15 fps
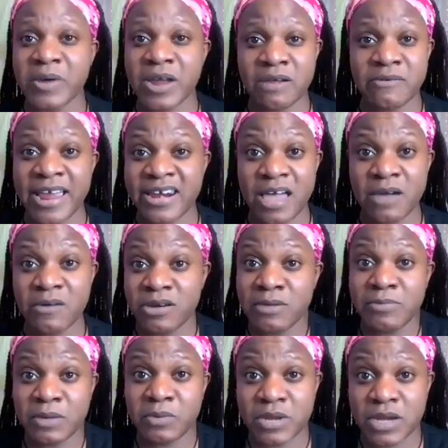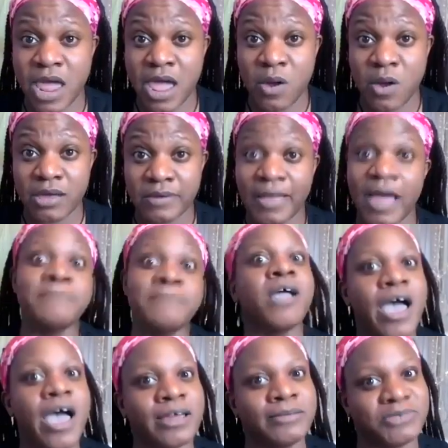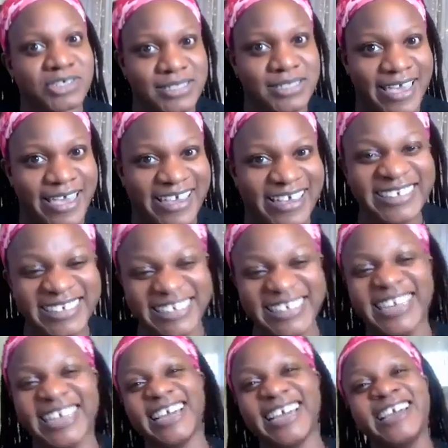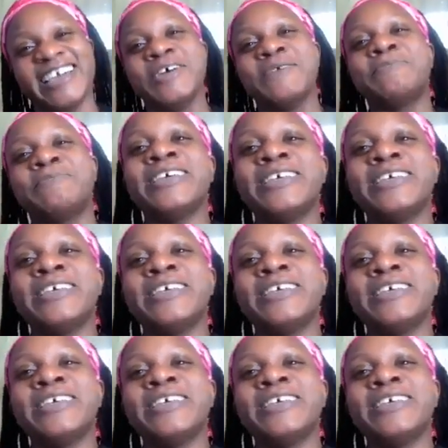right now and nobody would know. I'm not, I'm just saying. Yeah, well,